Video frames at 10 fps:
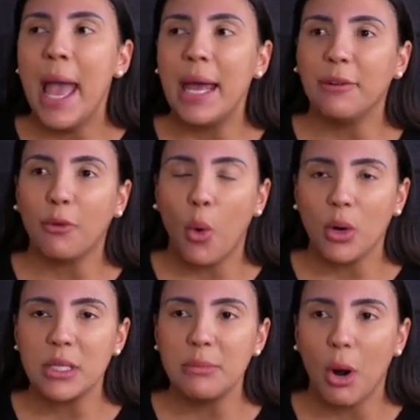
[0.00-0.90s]
And of
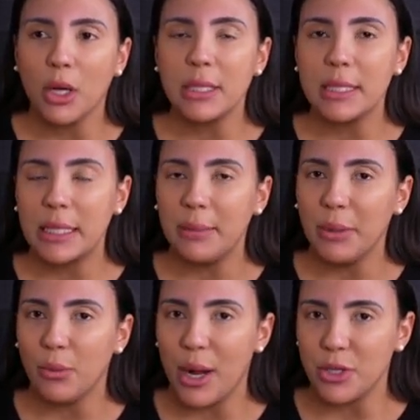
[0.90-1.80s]
course, Mars is going to
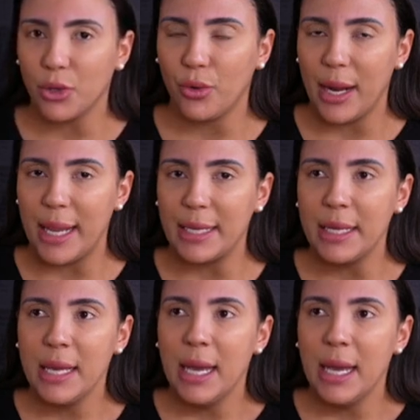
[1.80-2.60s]
be retrograde,